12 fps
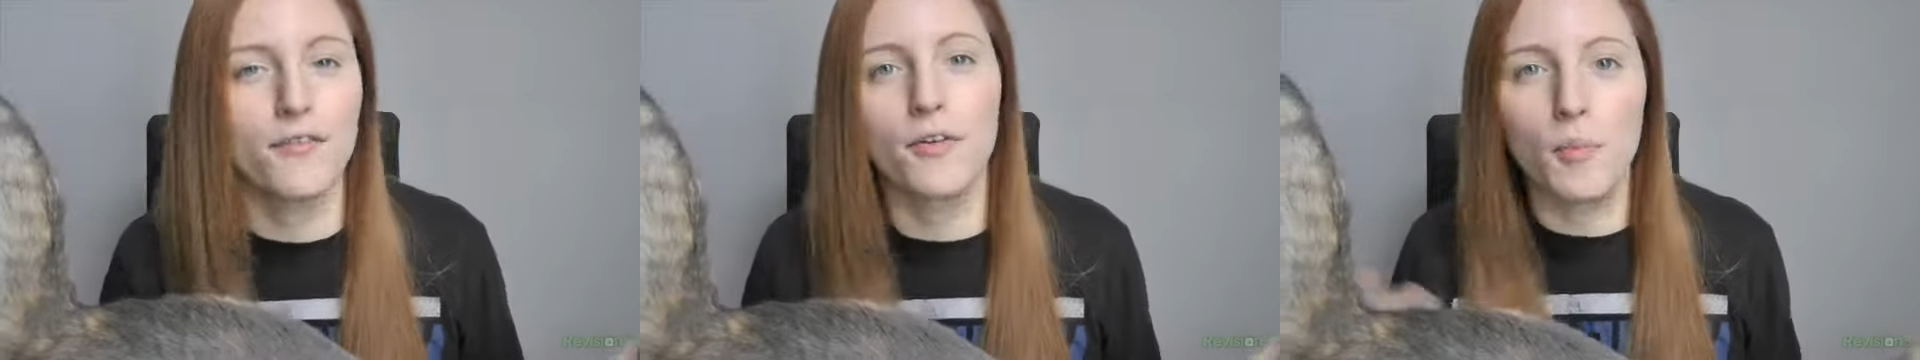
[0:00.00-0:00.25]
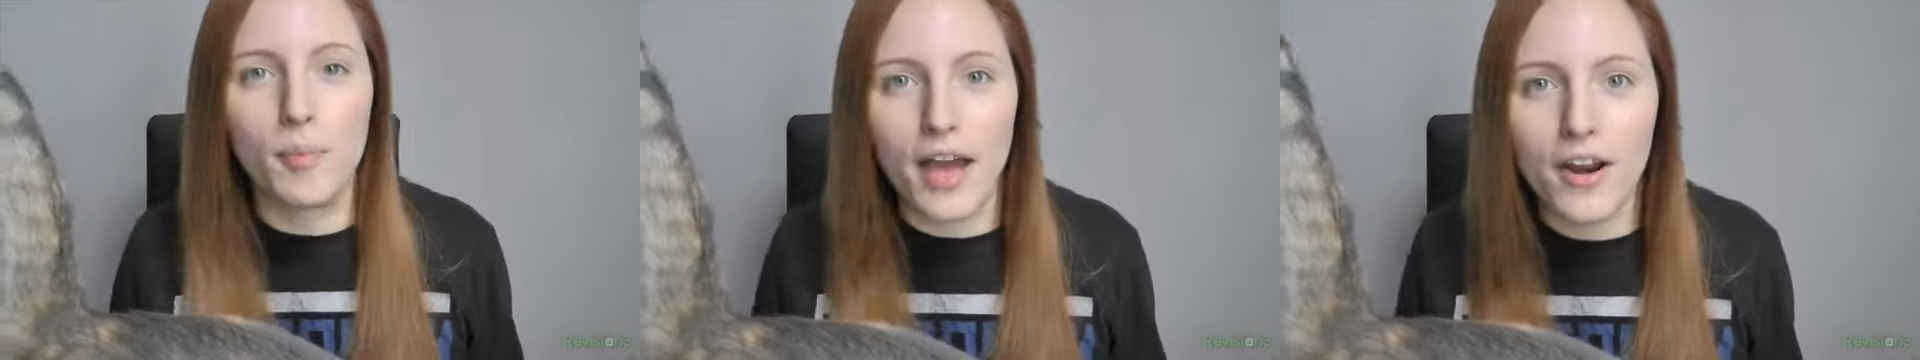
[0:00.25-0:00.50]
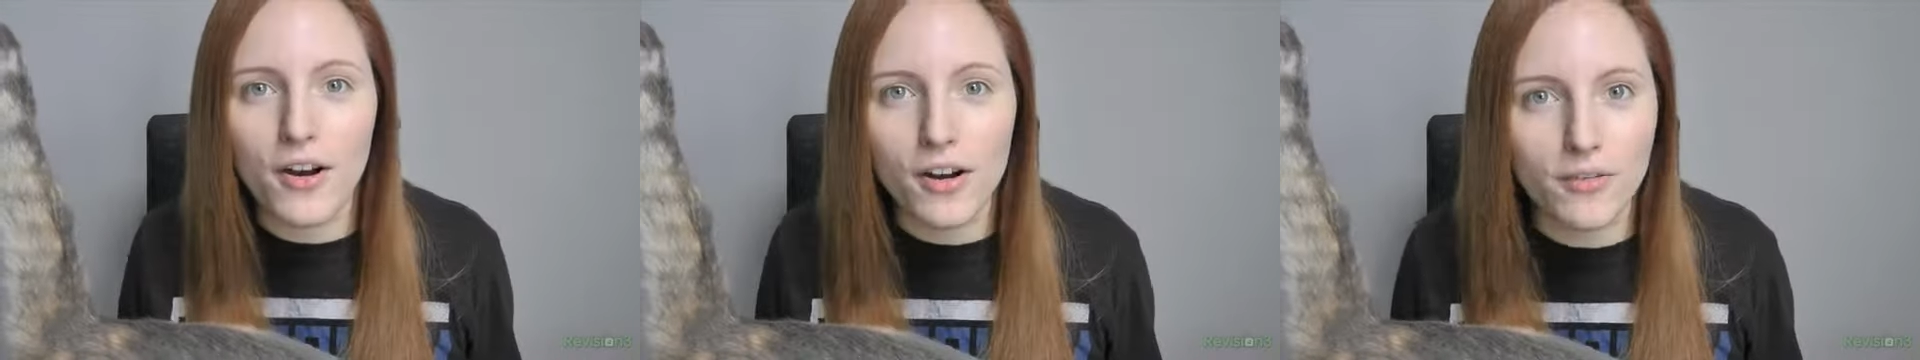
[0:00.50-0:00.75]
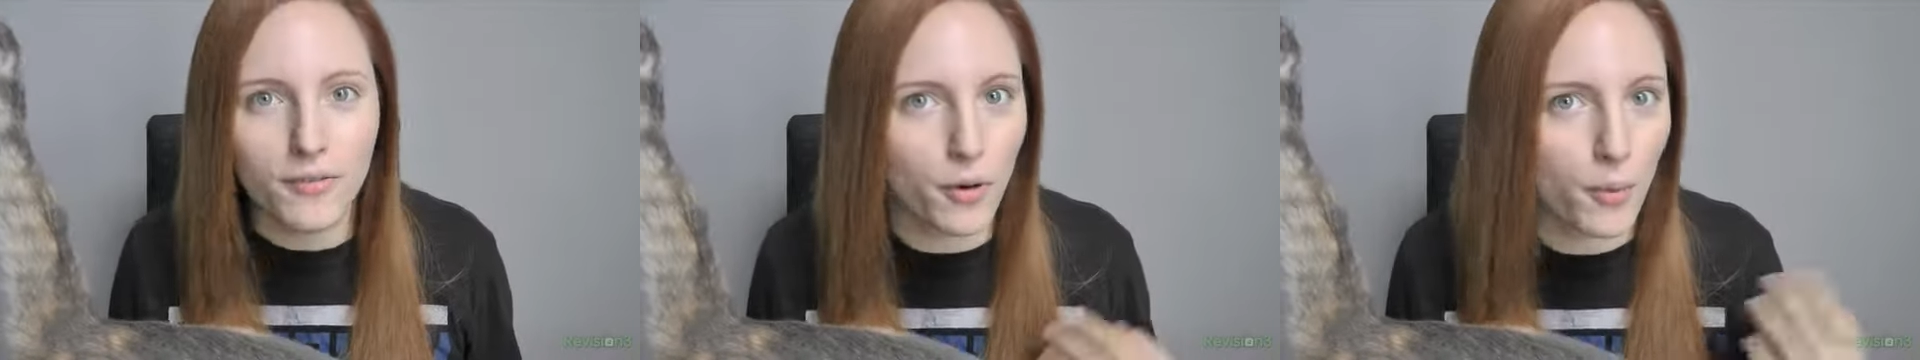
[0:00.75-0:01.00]
For
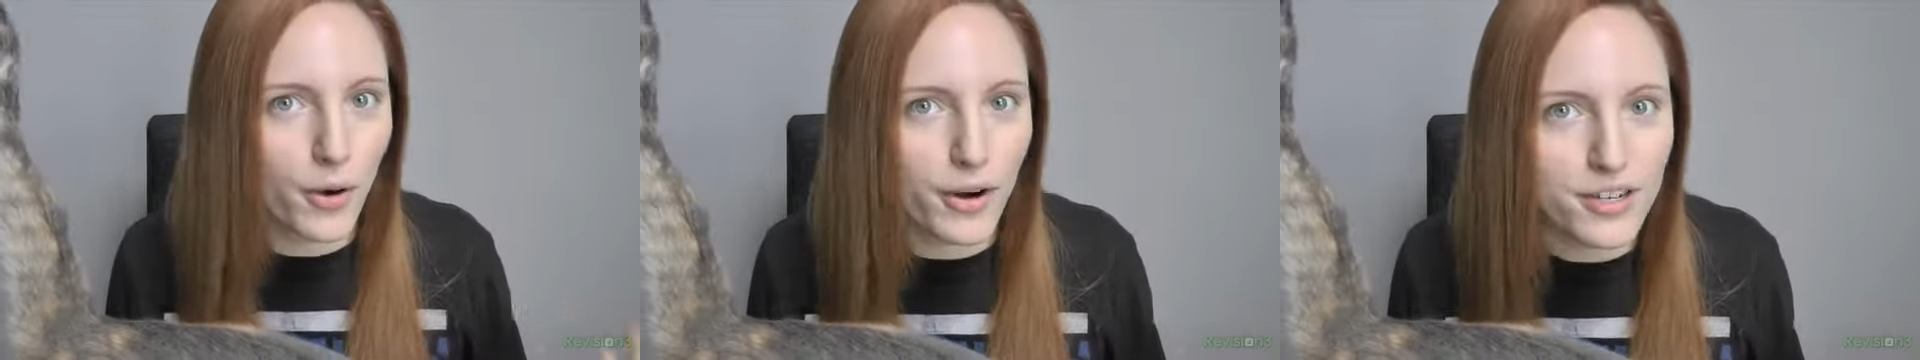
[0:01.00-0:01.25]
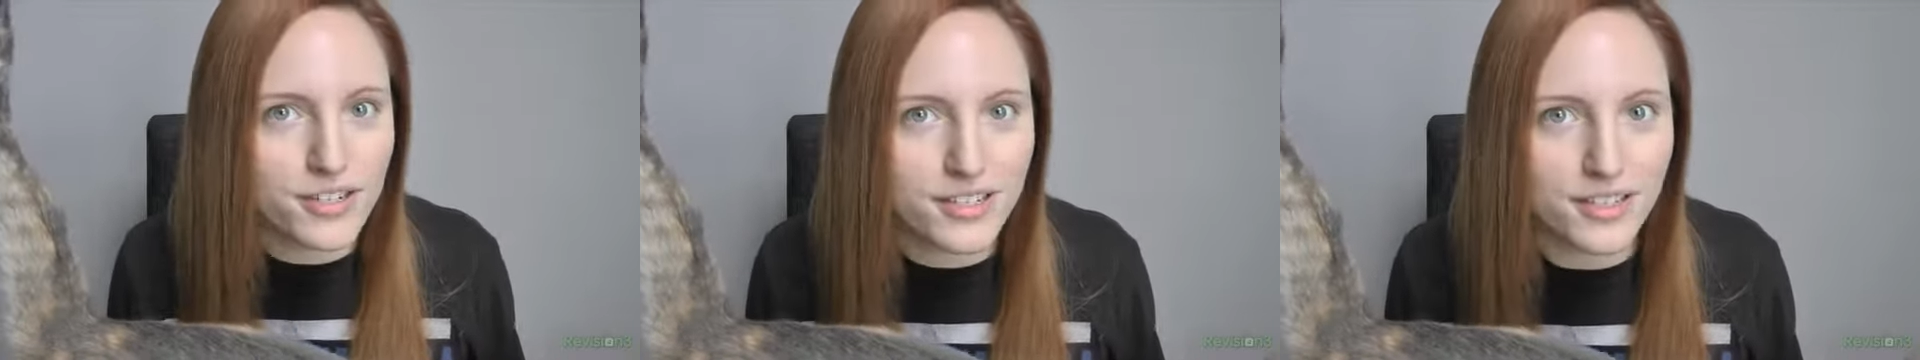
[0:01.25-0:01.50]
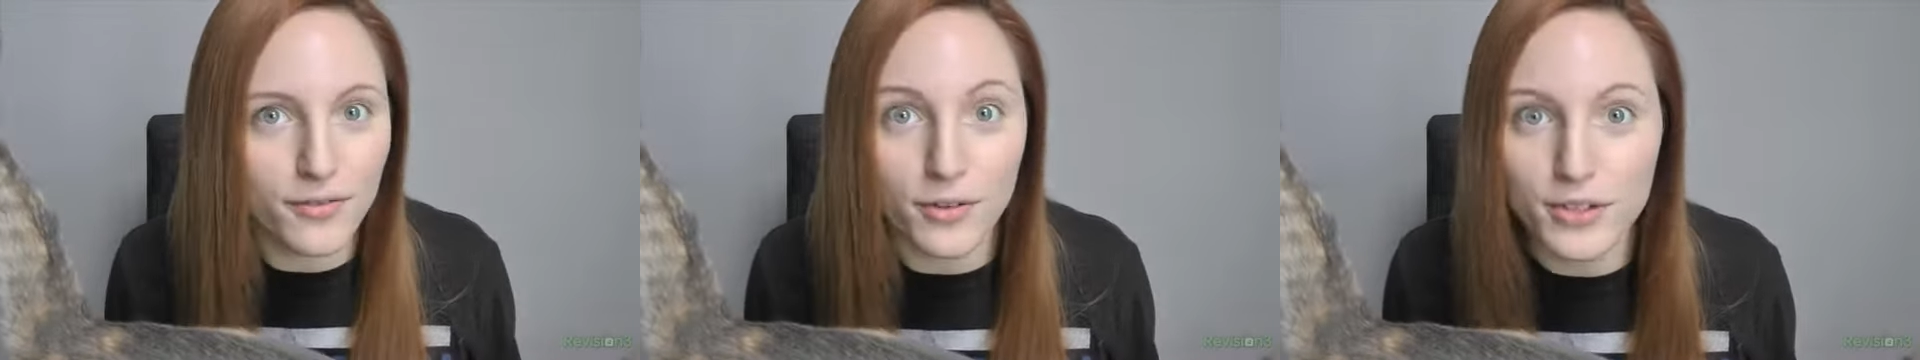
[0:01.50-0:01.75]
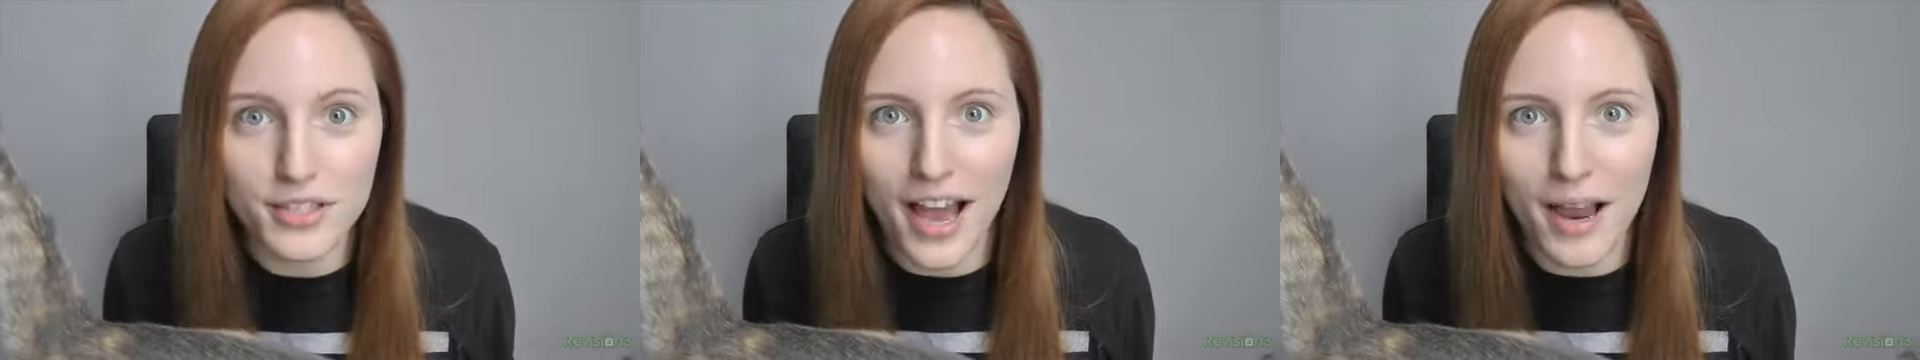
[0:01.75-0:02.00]
better, for worse,
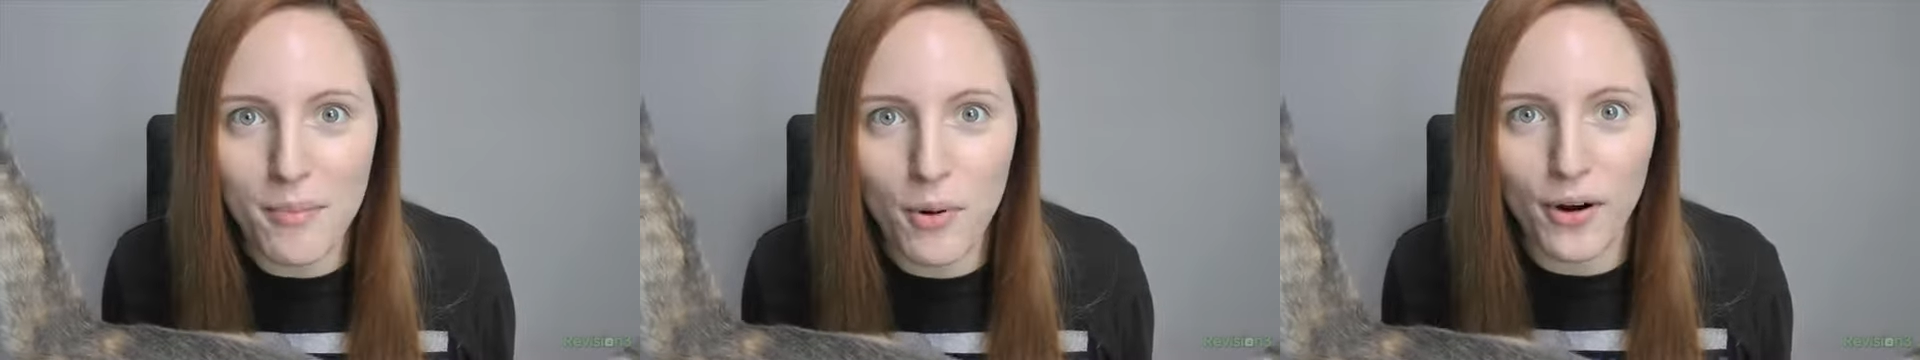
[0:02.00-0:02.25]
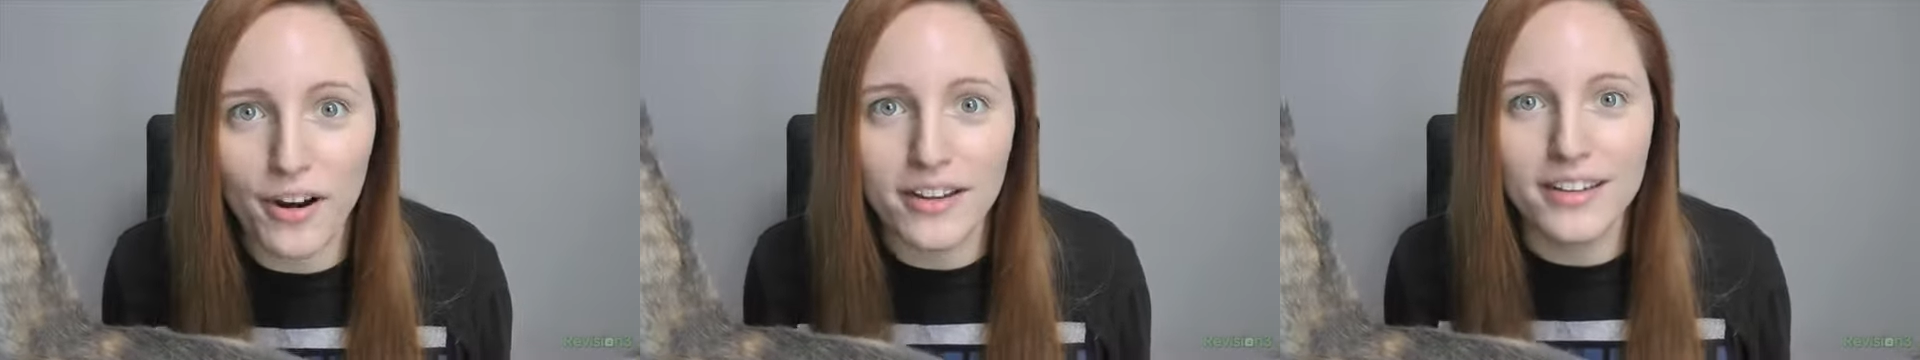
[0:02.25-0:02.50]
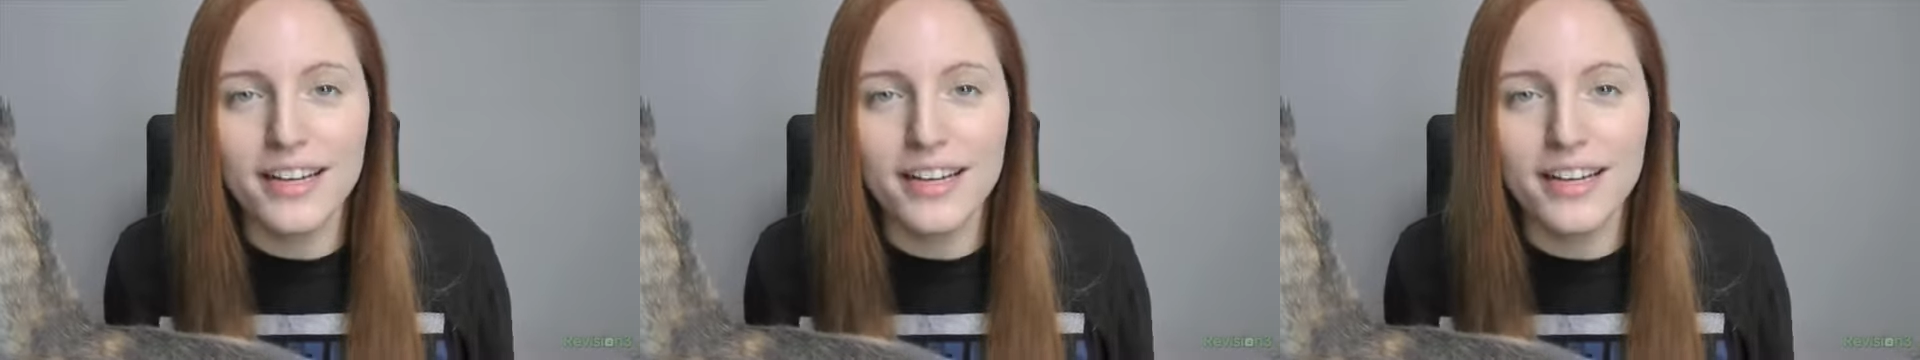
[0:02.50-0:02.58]
for cyborg?